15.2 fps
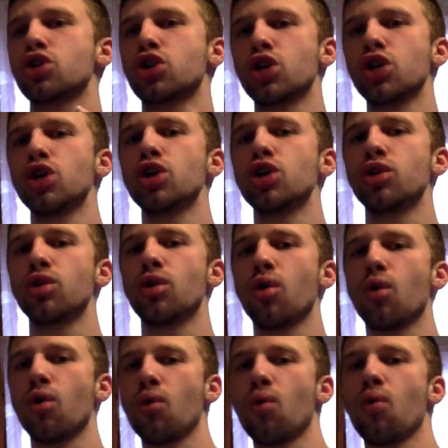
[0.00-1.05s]
good
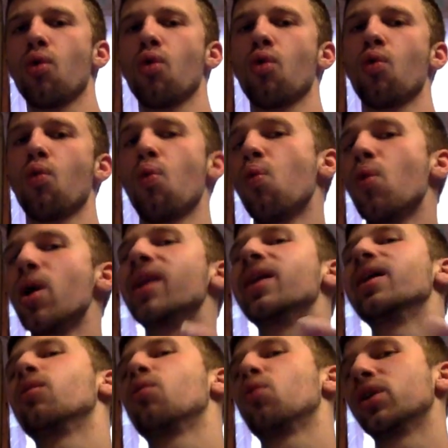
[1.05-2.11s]
when
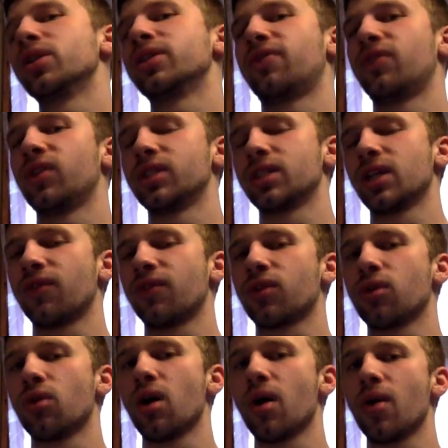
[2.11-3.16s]
it was
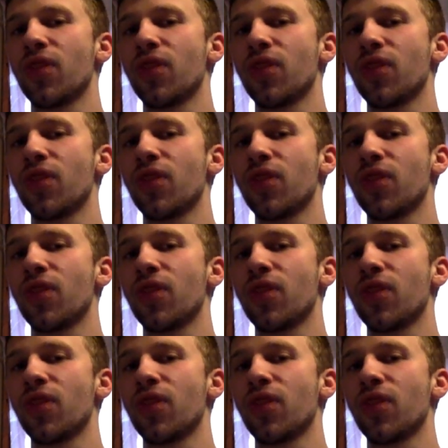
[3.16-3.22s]
philosophical.